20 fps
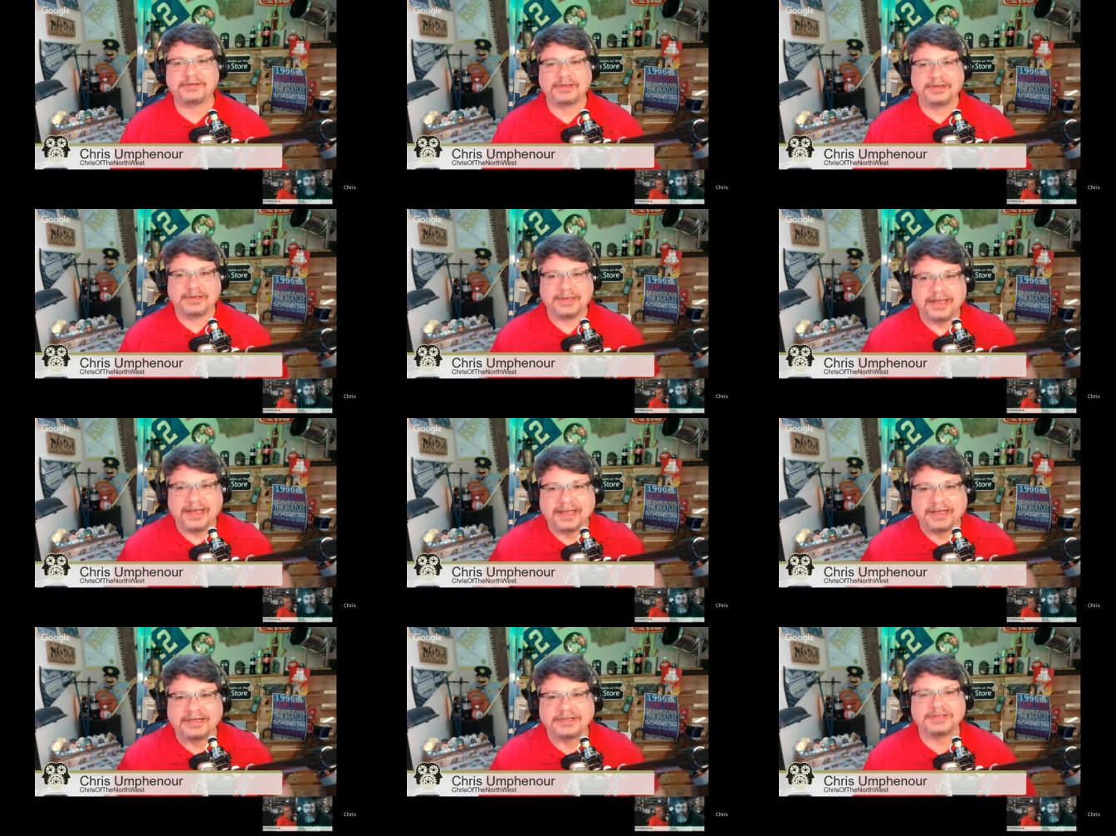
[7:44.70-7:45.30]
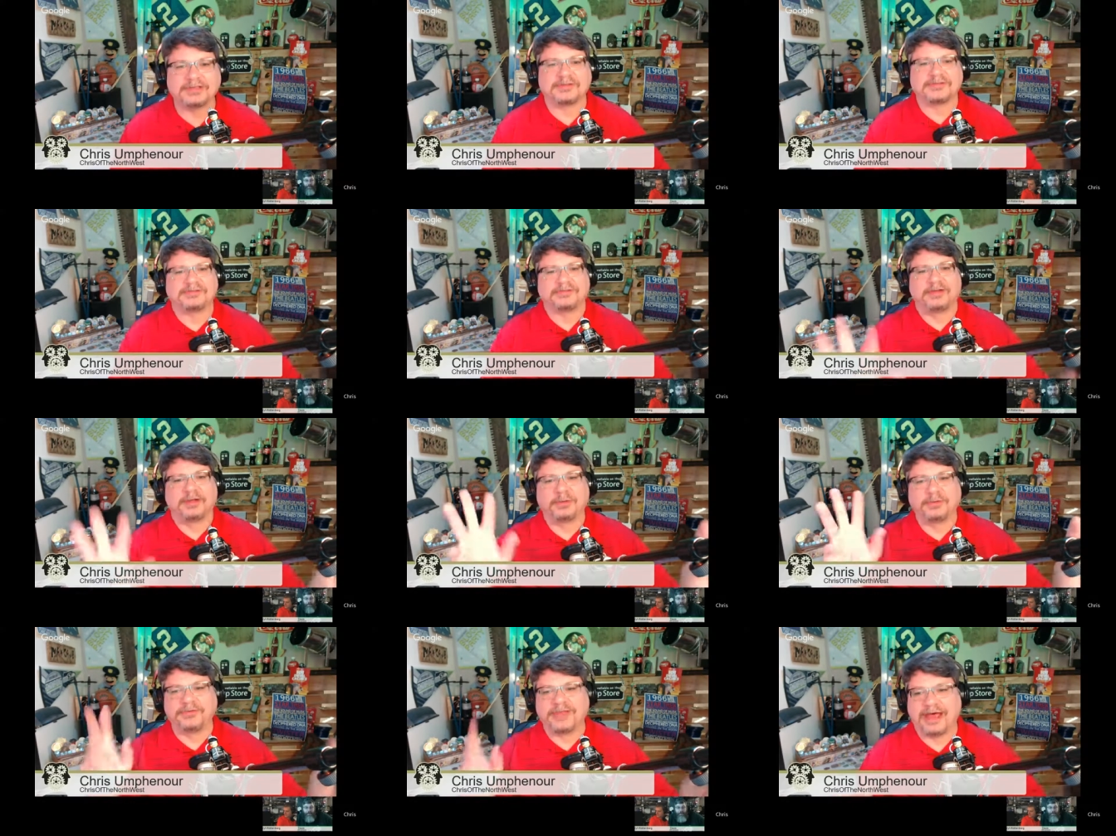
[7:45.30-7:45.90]
and it just
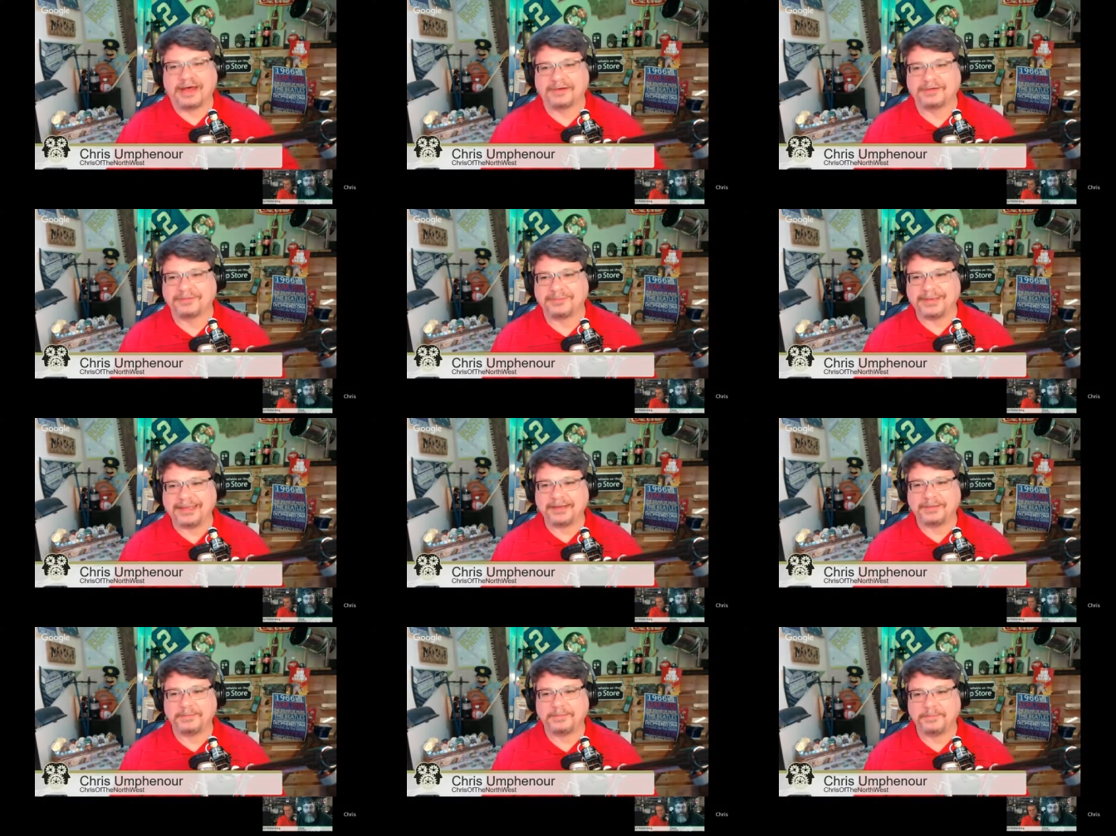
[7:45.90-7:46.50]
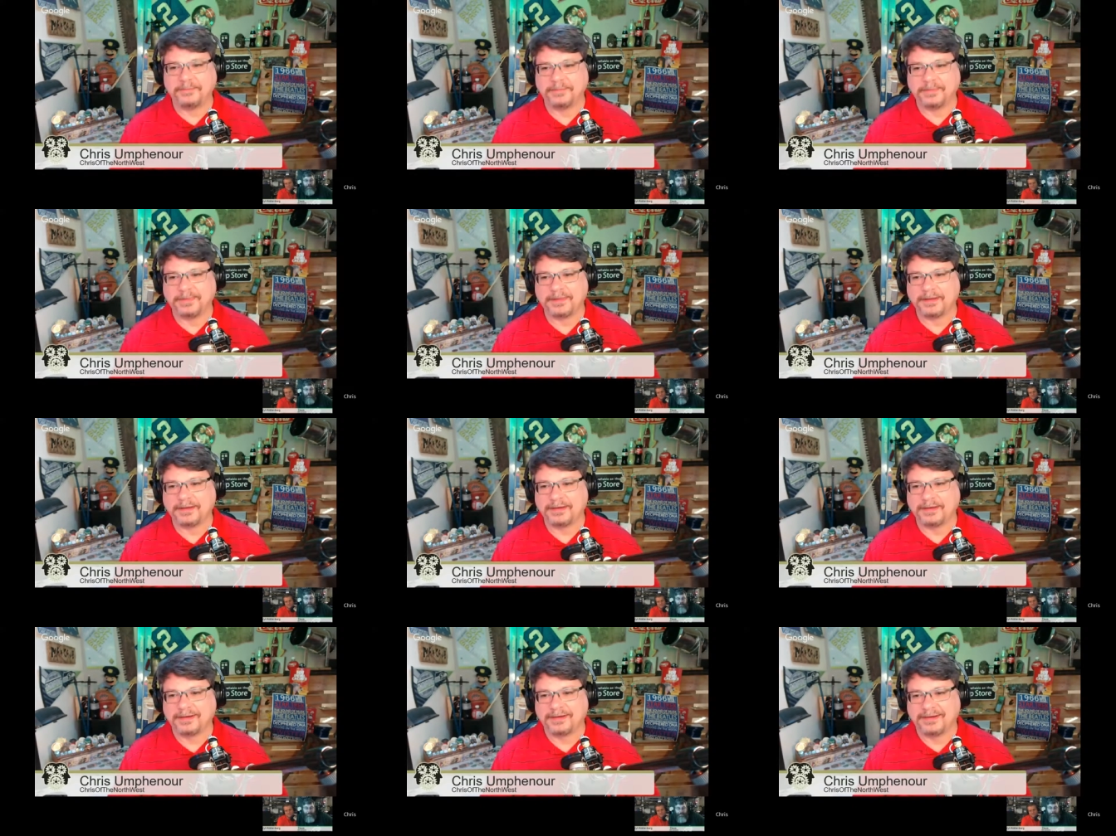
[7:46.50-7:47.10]
flows out of me,
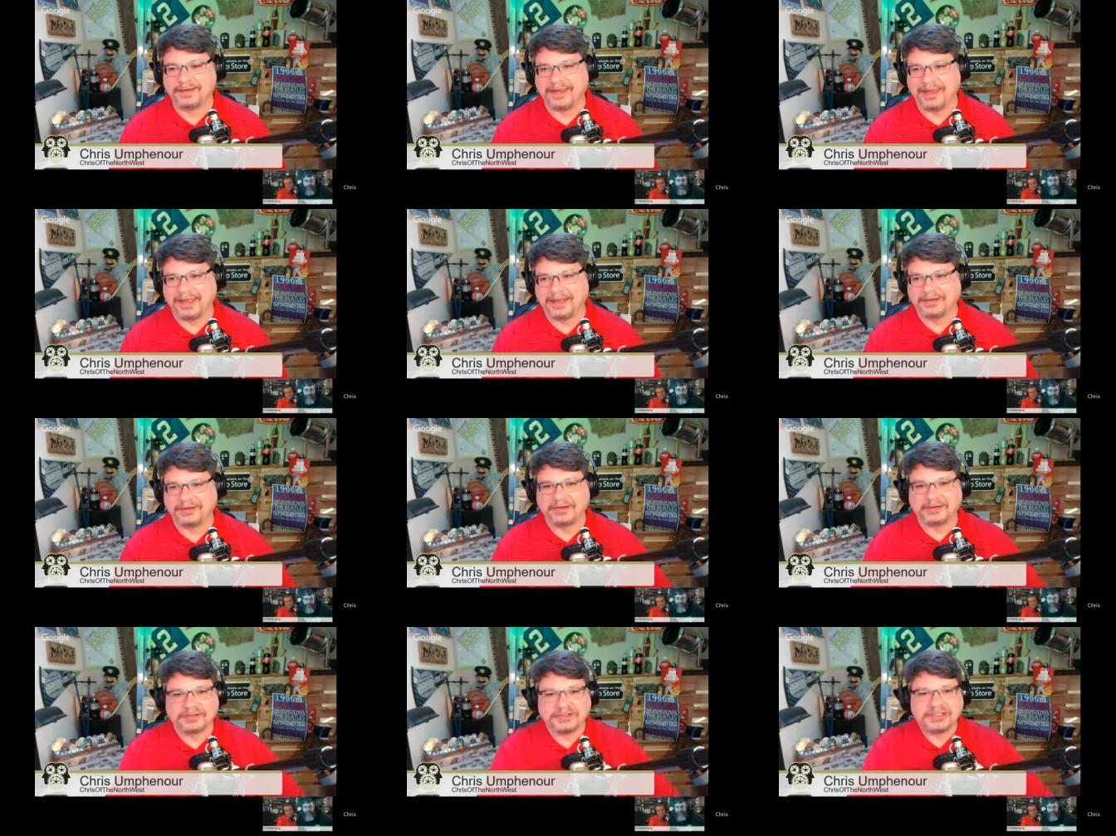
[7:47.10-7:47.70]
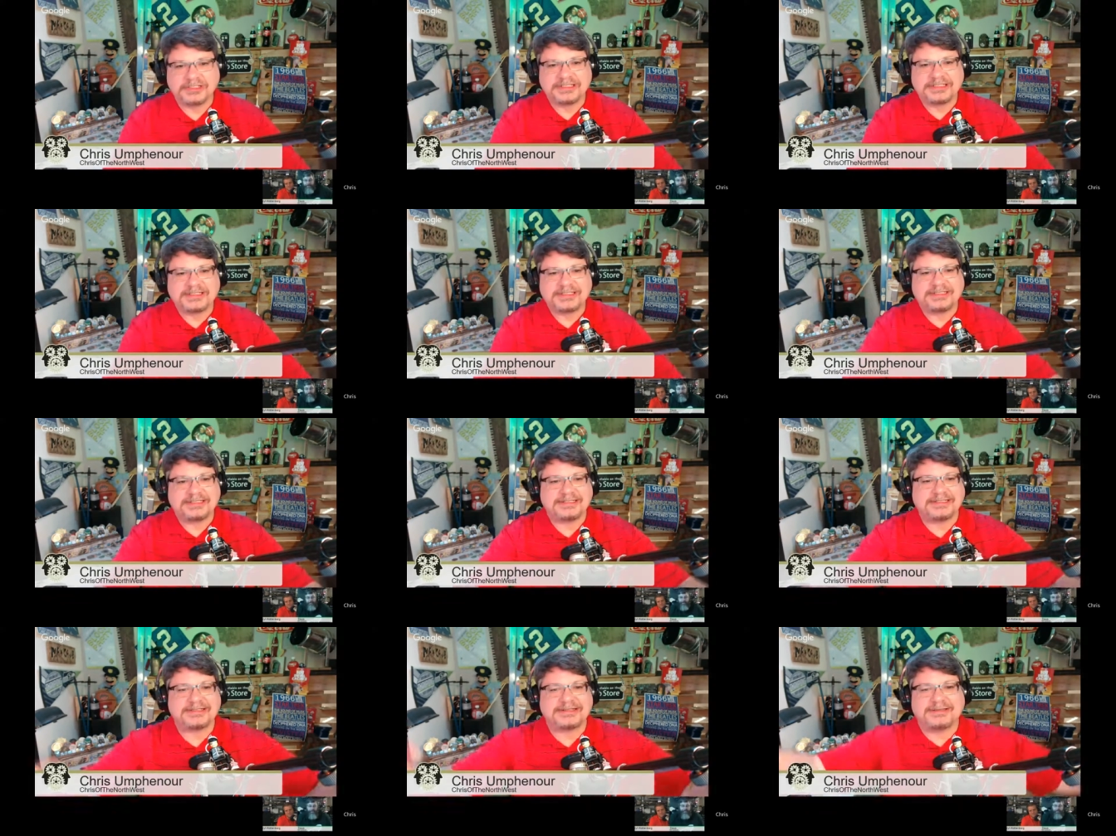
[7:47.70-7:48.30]
and
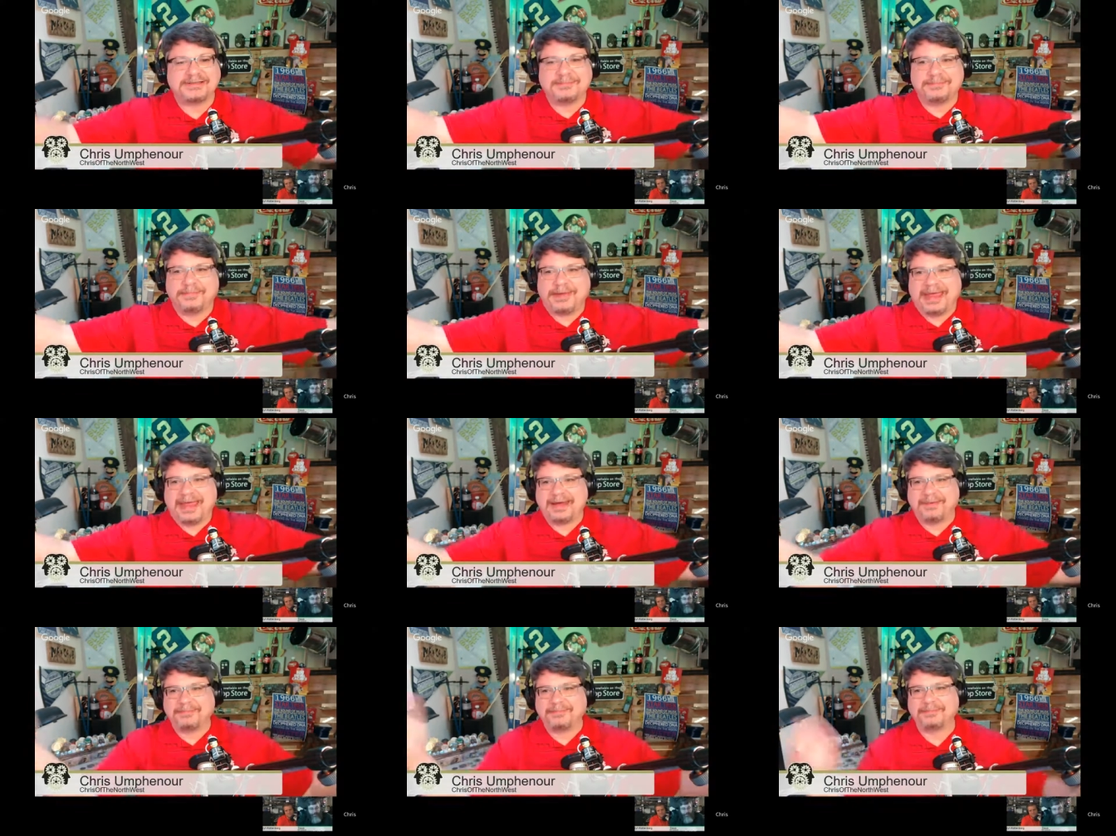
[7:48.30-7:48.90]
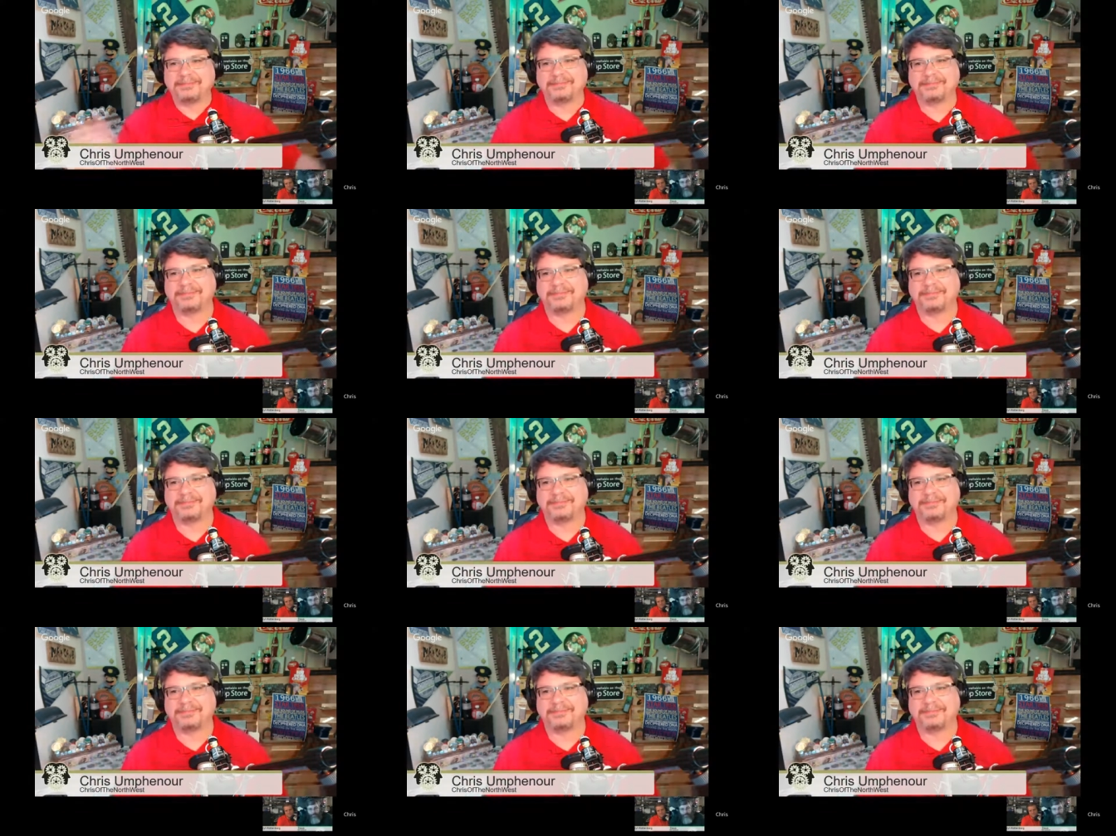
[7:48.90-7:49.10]
bam.